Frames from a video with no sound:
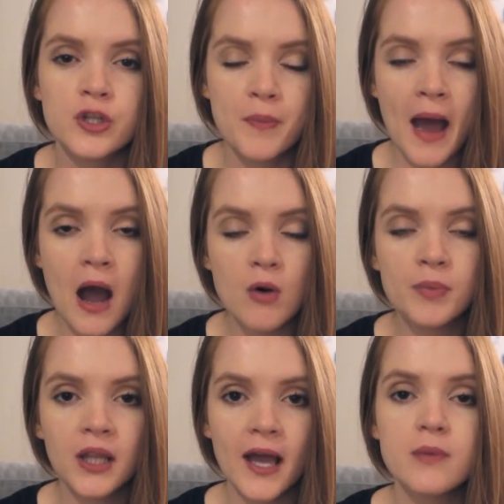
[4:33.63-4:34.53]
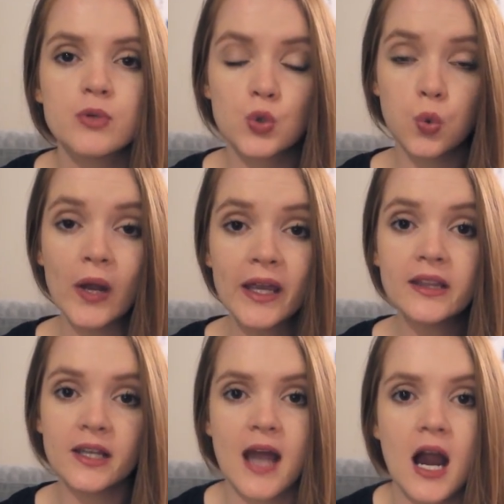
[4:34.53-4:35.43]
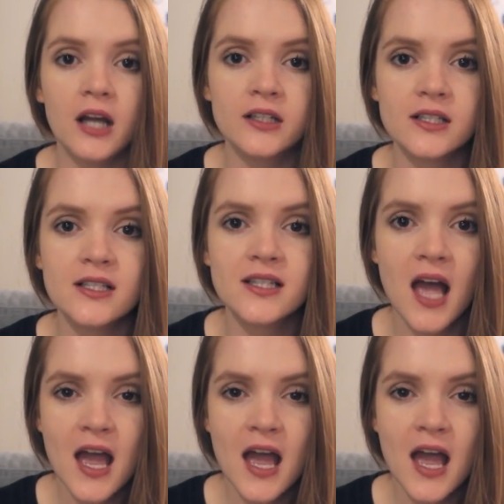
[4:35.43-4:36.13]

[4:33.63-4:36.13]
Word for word: The power play between the characters